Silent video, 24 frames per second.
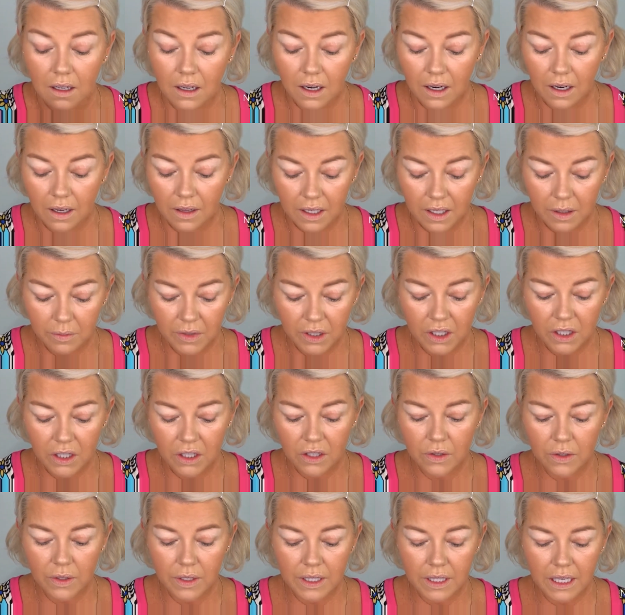And then I'm going to
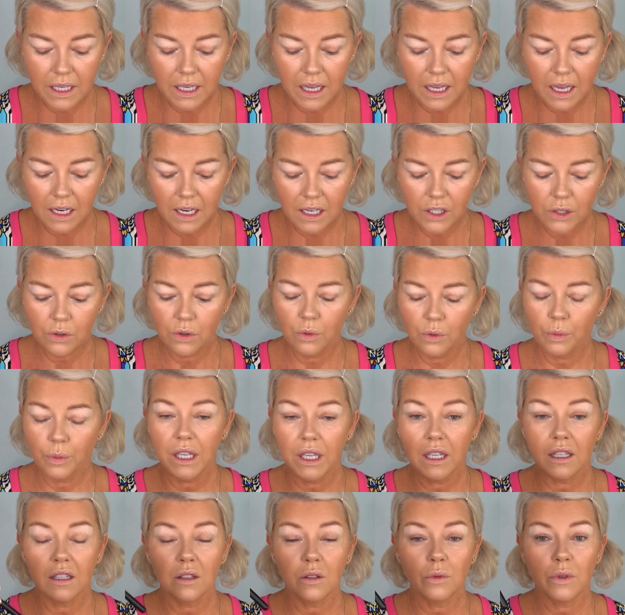use the actual
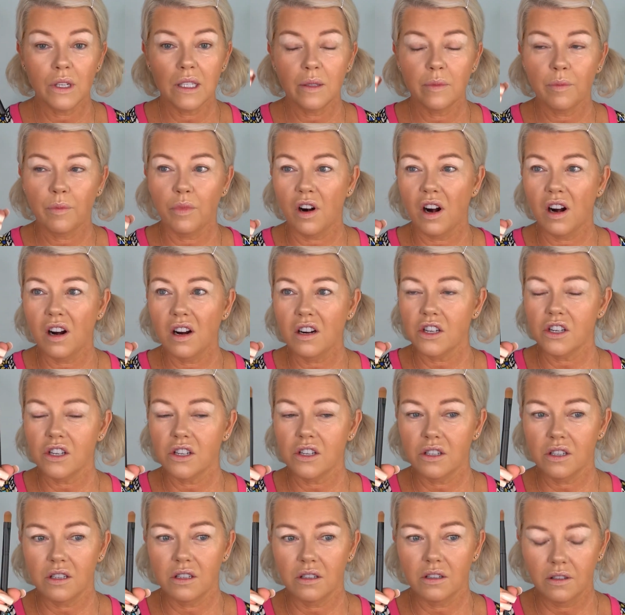P.Louise
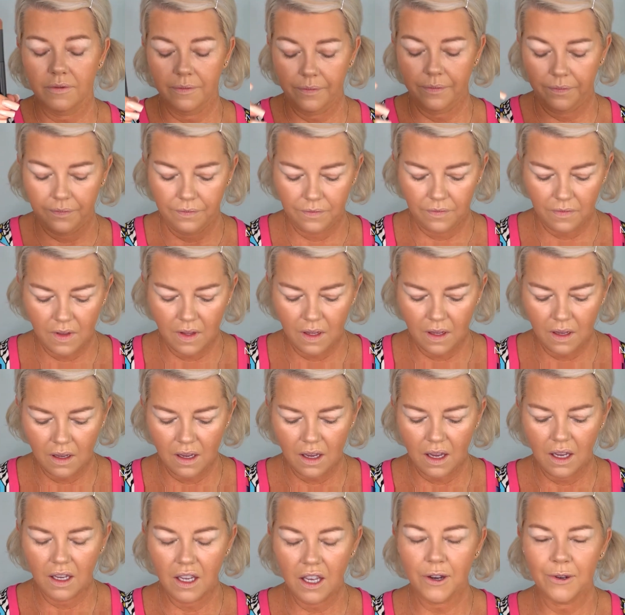brush
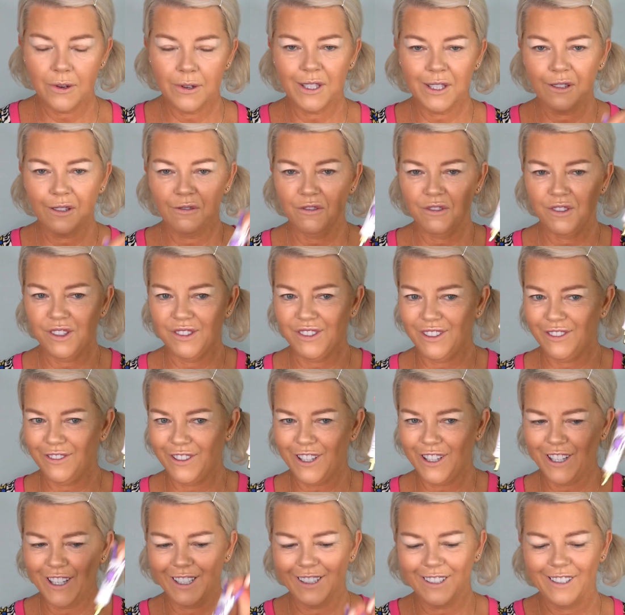and go into the Vivid
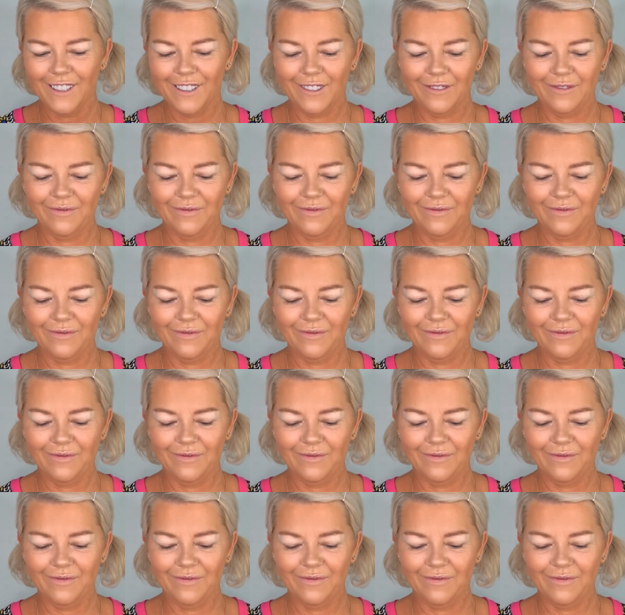Violet.